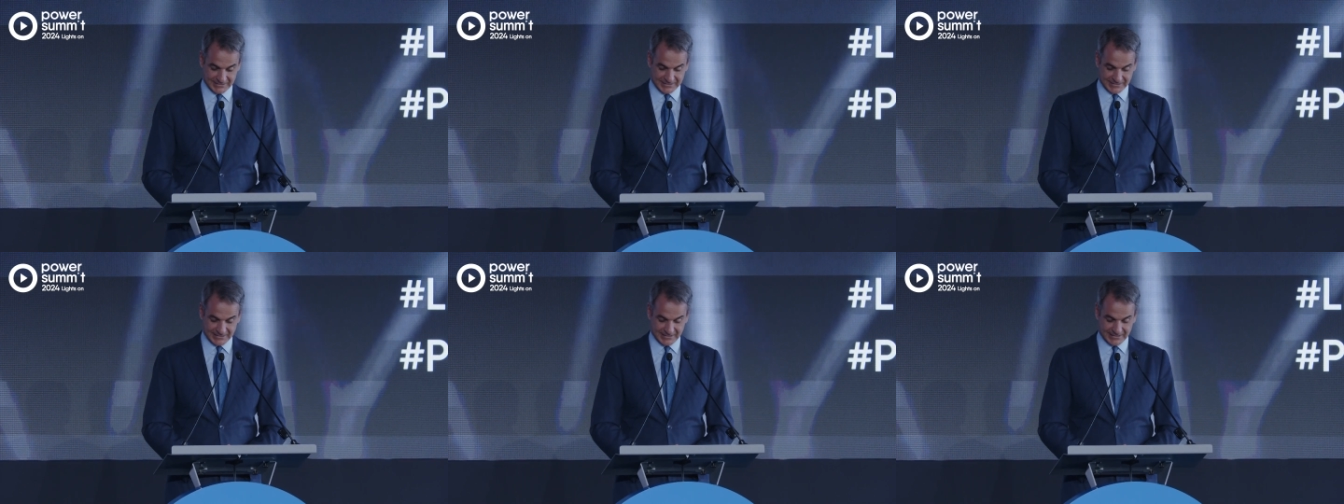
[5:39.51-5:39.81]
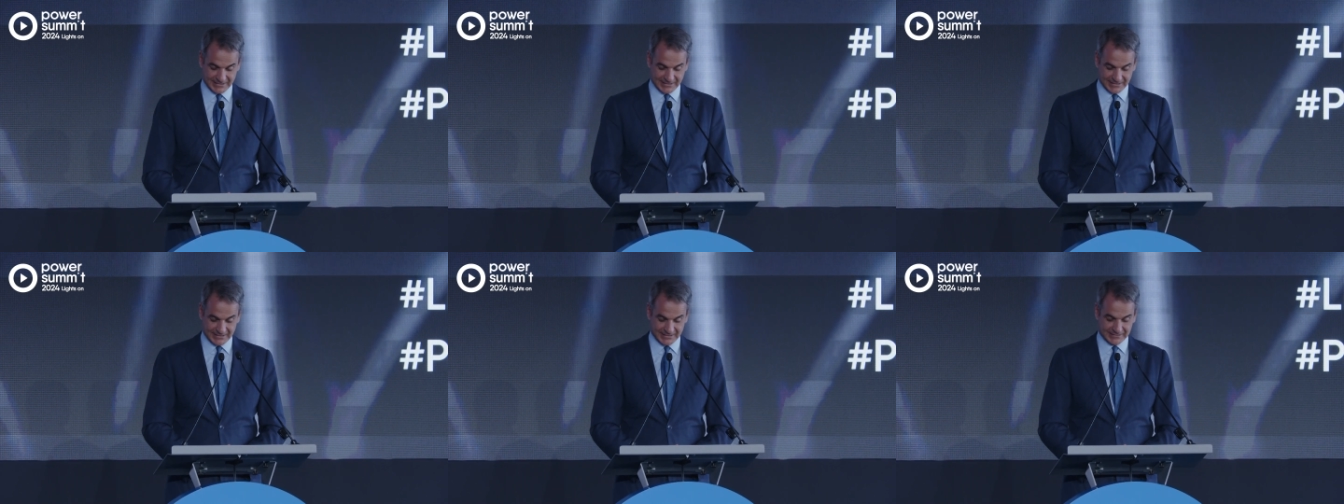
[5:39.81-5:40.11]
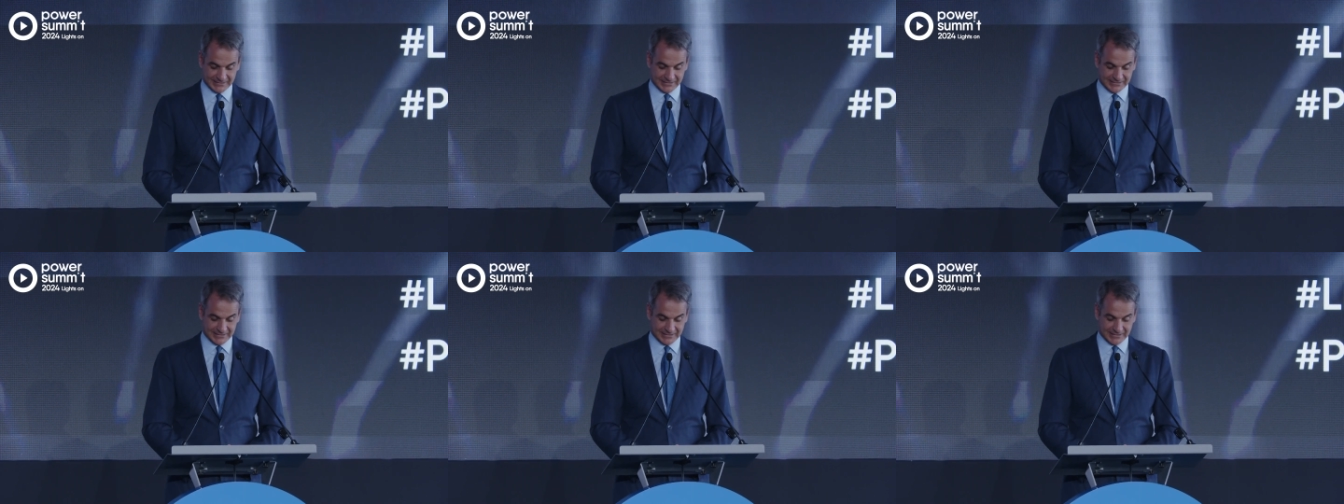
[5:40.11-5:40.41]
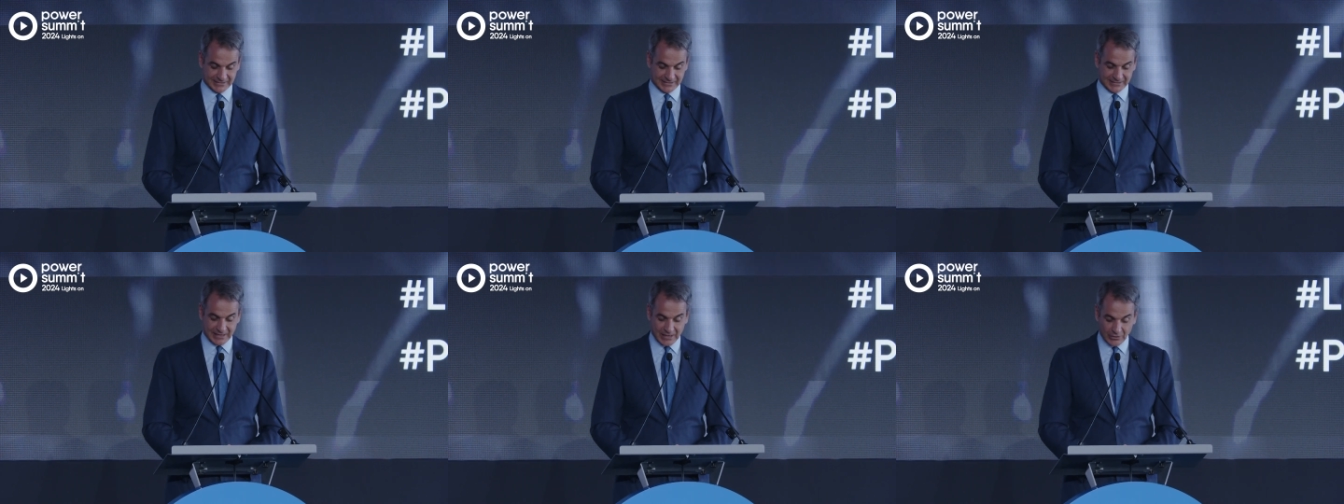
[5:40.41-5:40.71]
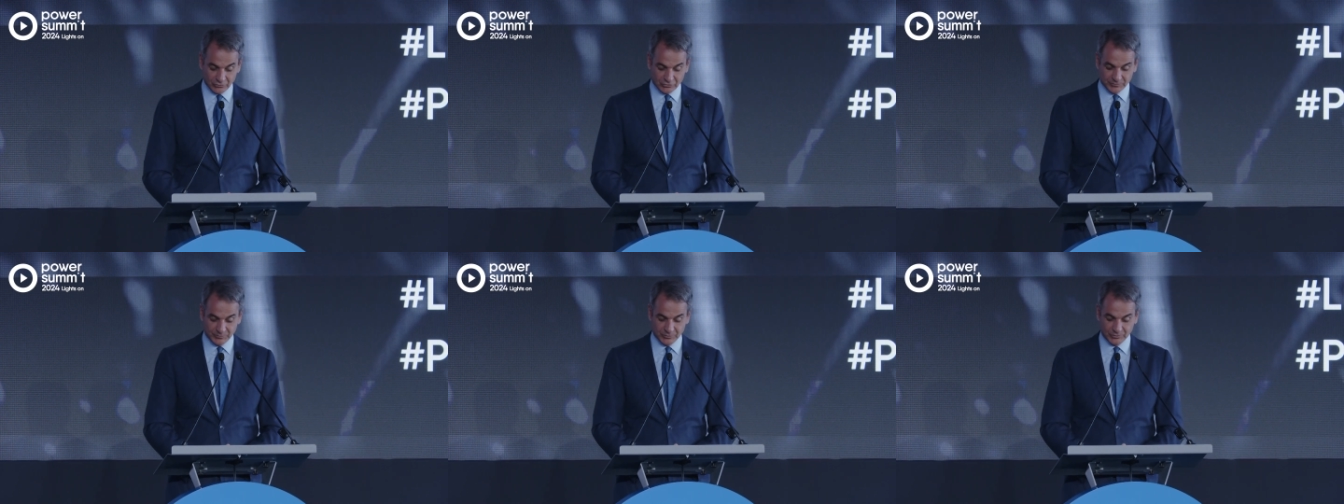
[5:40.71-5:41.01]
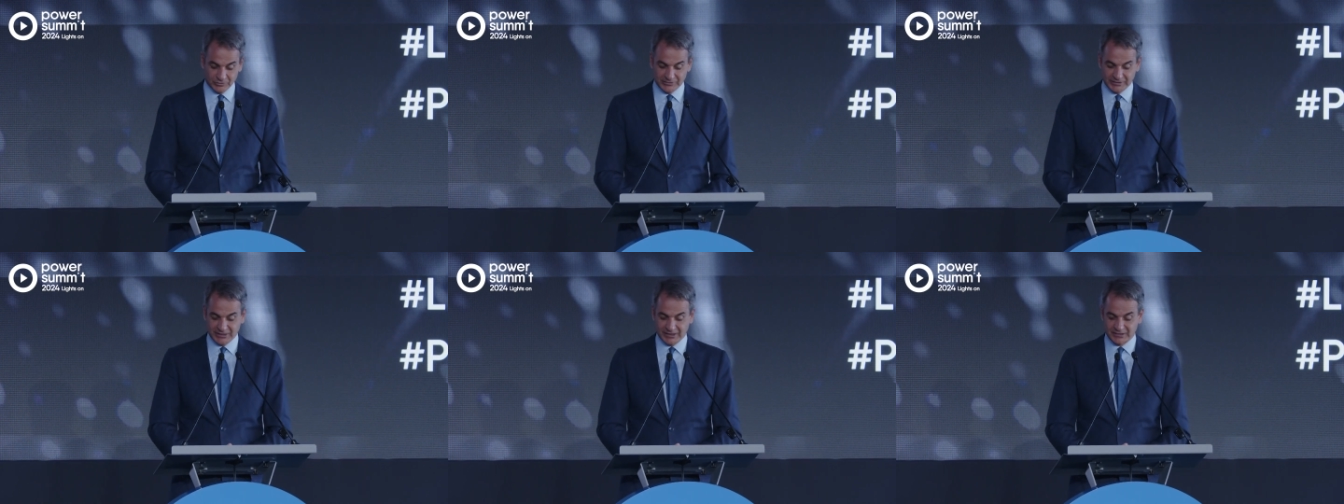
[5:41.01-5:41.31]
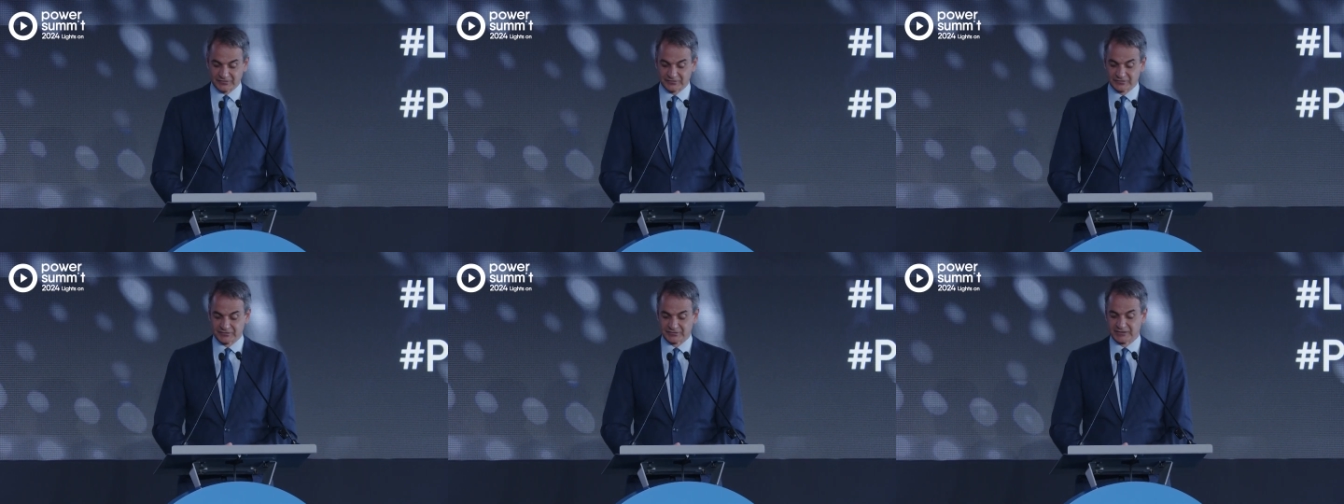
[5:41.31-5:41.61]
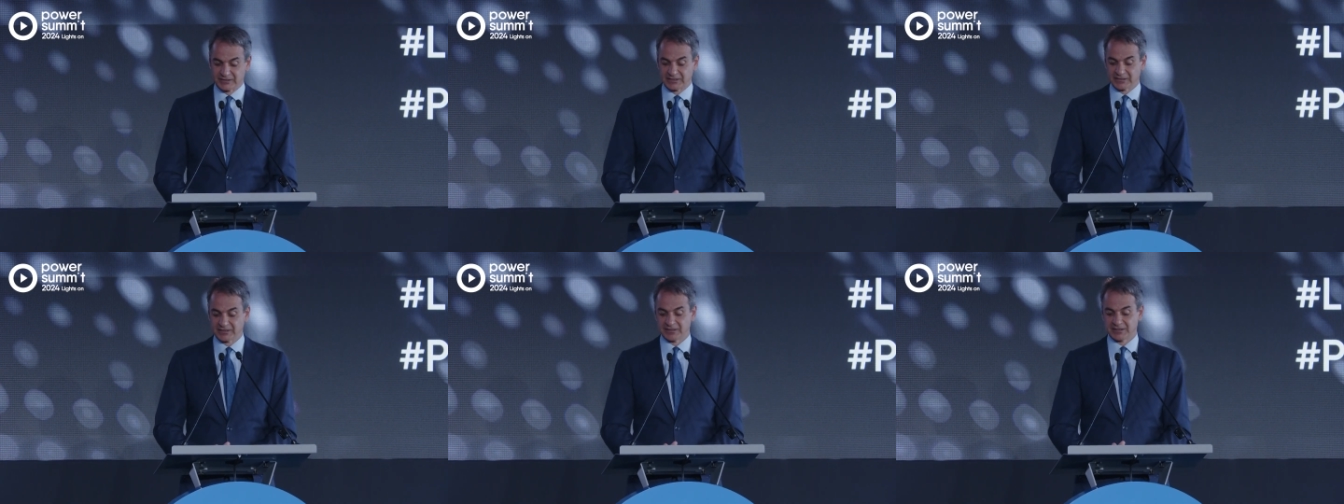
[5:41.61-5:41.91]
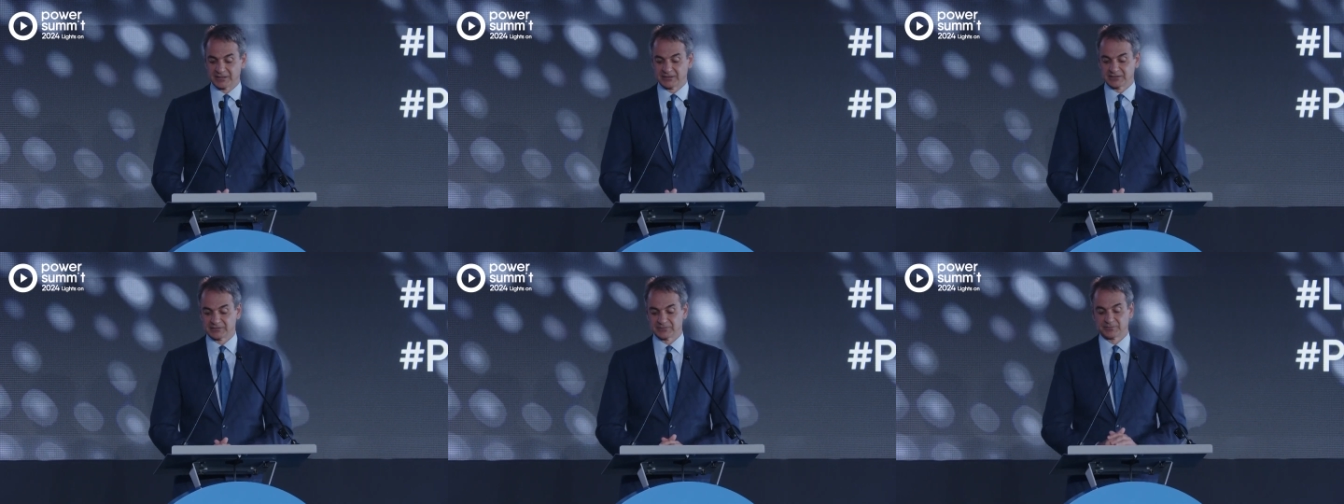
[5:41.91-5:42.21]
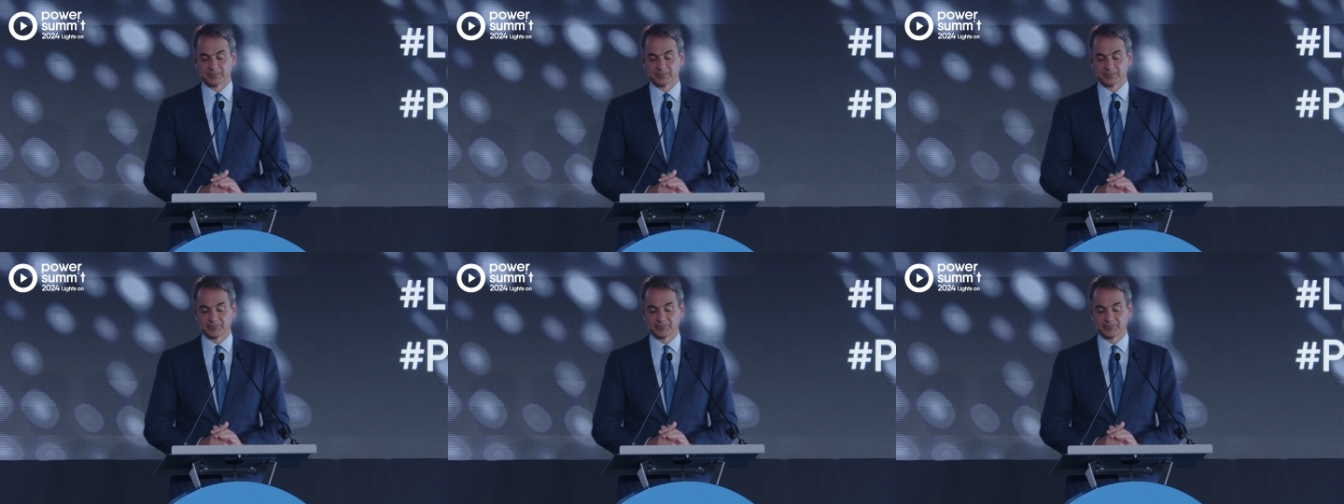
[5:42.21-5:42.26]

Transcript: And output has declined